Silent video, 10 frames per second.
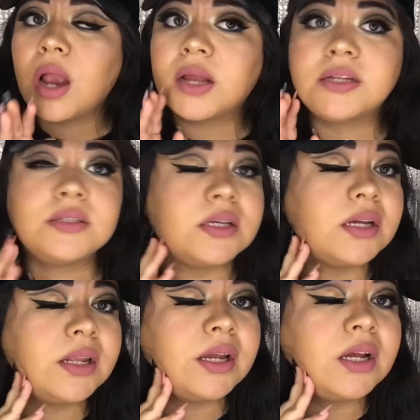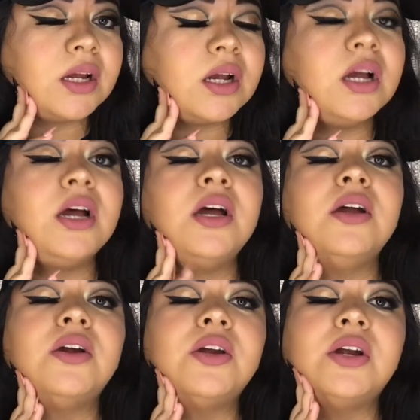I did like a
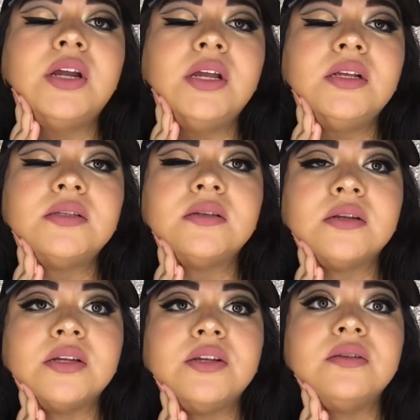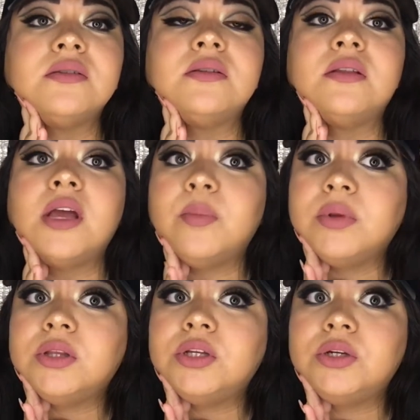cut crease and I used that
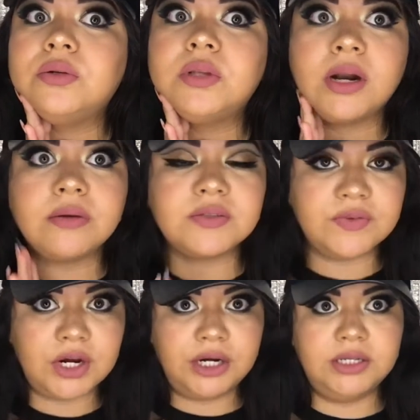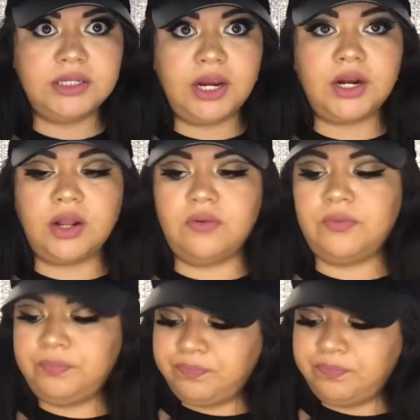blue that I was very scared of.